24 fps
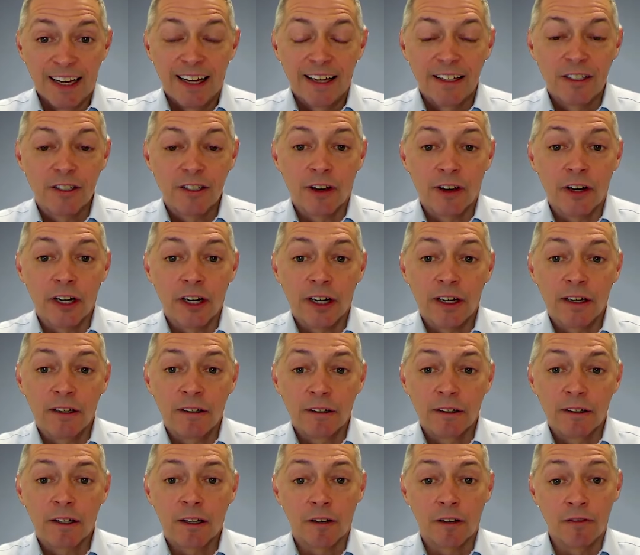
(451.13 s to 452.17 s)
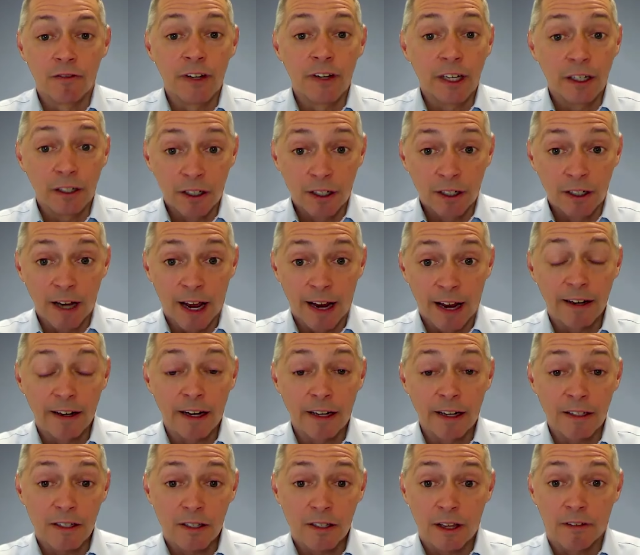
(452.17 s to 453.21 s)
It's very convenient and
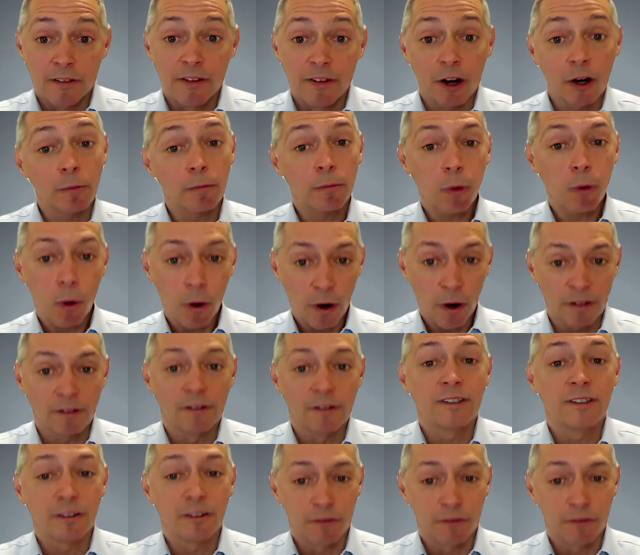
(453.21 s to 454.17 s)
it's very important,